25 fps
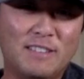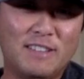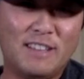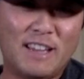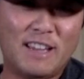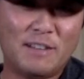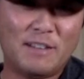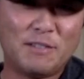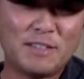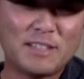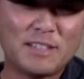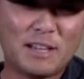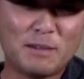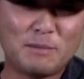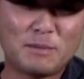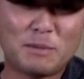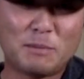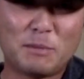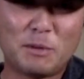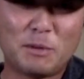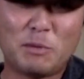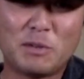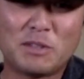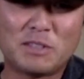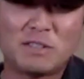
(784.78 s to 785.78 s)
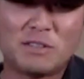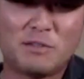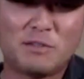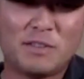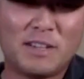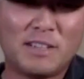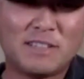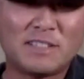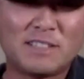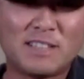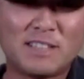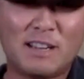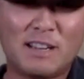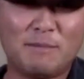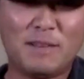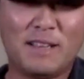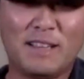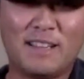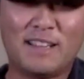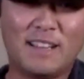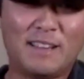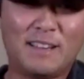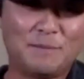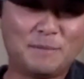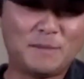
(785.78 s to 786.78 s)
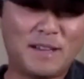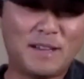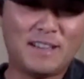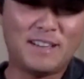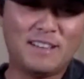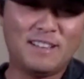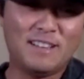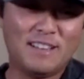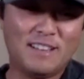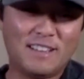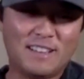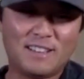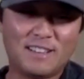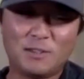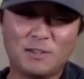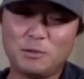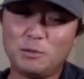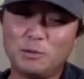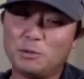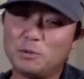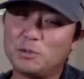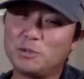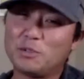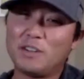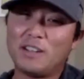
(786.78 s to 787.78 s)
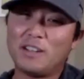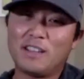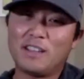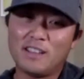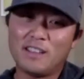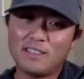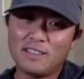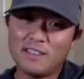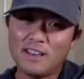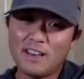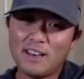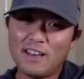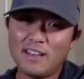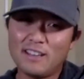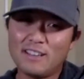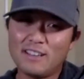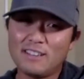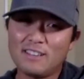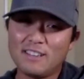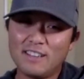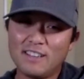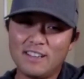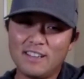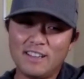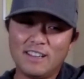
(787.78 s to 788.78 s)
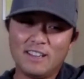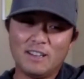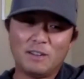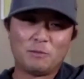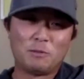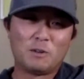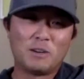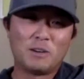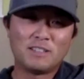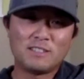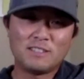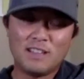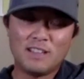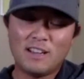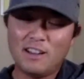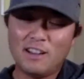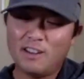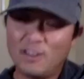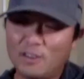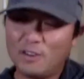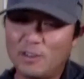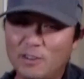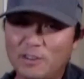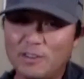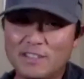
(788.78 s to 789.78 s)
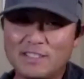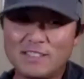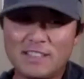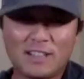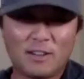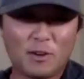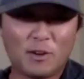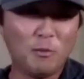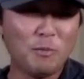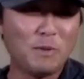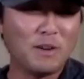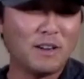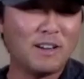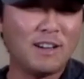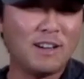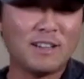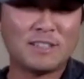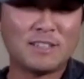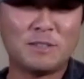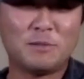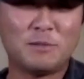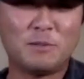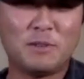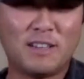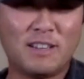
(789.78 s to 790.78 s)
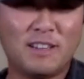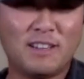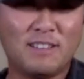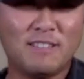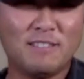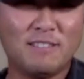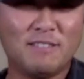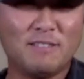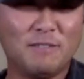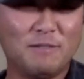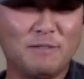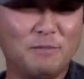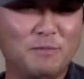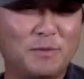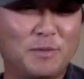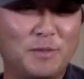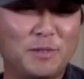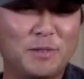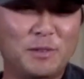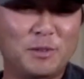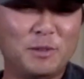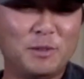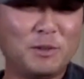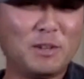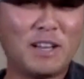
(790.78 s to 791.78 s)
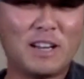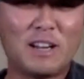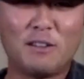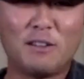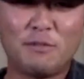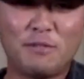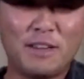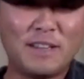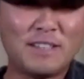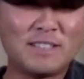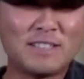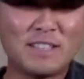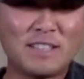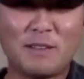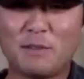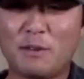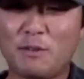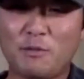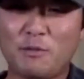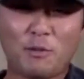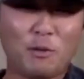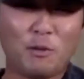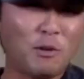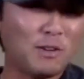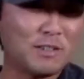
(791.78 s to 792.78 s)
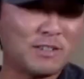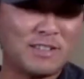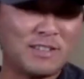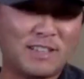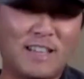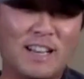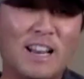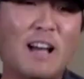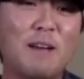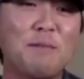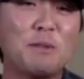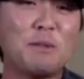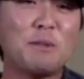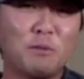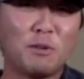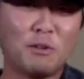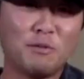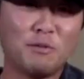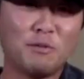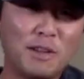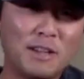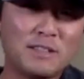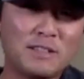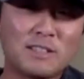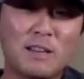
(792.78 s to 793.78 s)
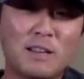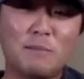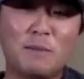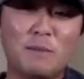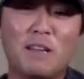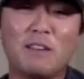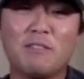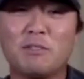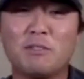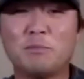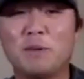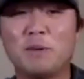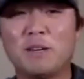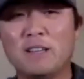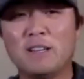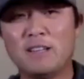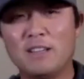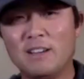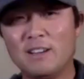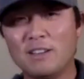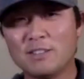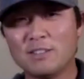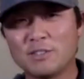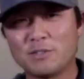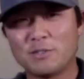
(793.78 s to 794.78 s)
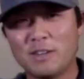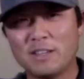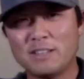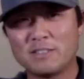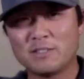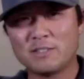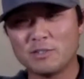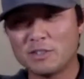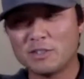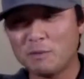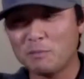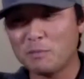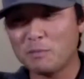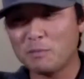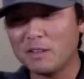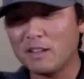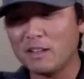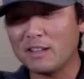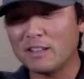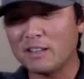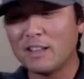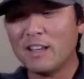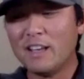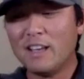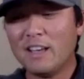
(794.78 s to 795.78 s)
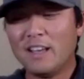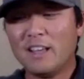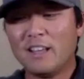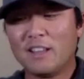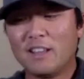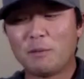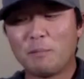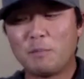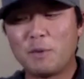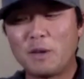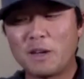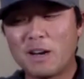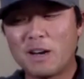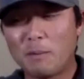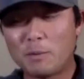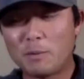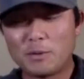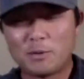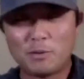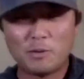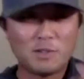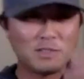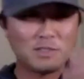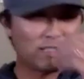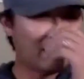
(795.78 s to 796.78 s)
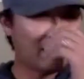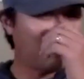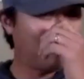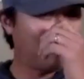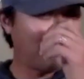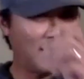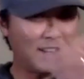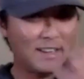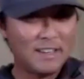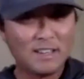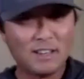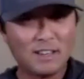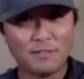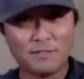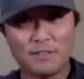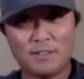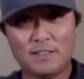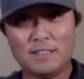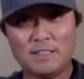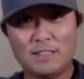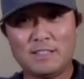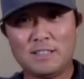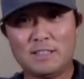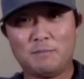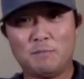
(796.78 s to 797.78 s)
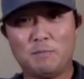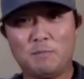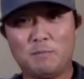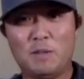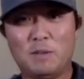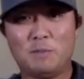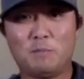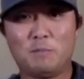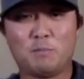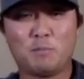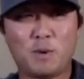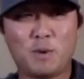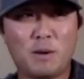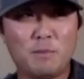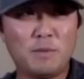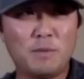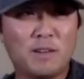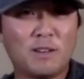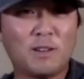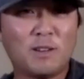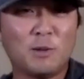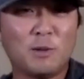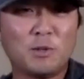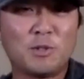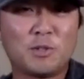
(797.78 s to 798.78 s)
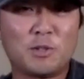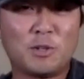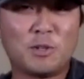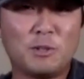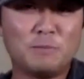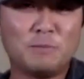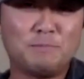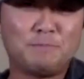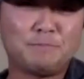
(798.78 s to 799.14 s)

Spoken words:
every time somebody wants to FaceTime, like, I'm kind of like, who should I get that? Whereas now it's like, oh my gosh, they want to do, like, a FaceTime, of course. And I'm the one FaceTiming everybody else, right? So some of, like, the big opportunities that I'm finding off of this, it brought me closer